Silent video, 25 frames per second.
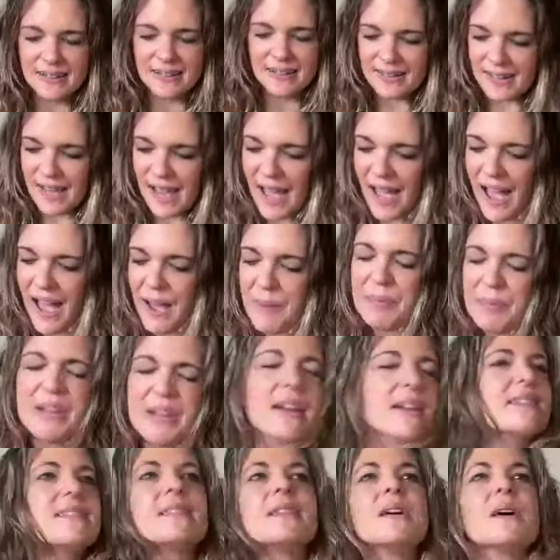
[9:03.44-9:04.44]
Yeah,
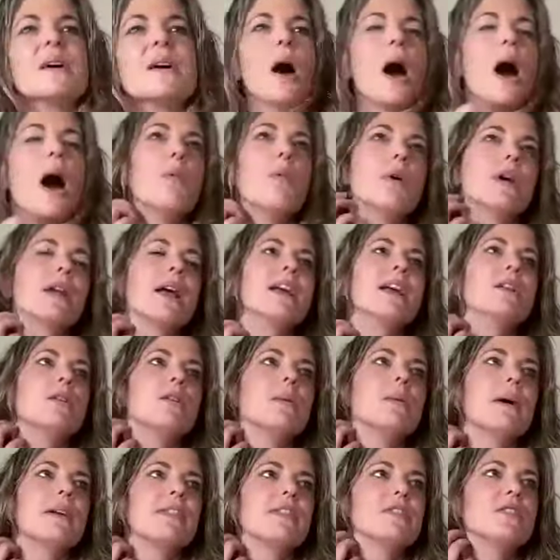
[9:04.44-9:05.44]
because what I
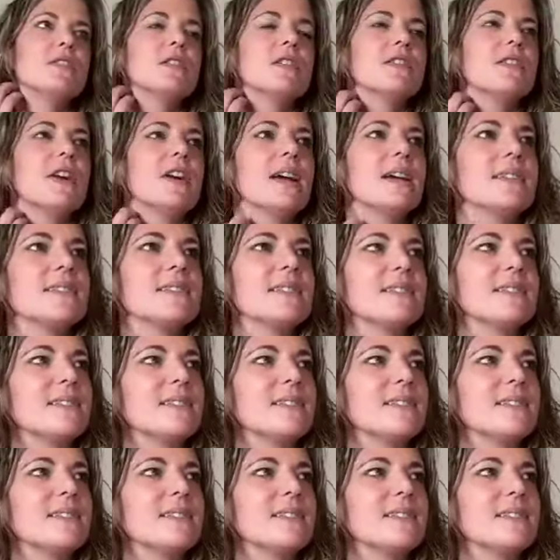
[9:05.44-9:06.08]
know about the Nervines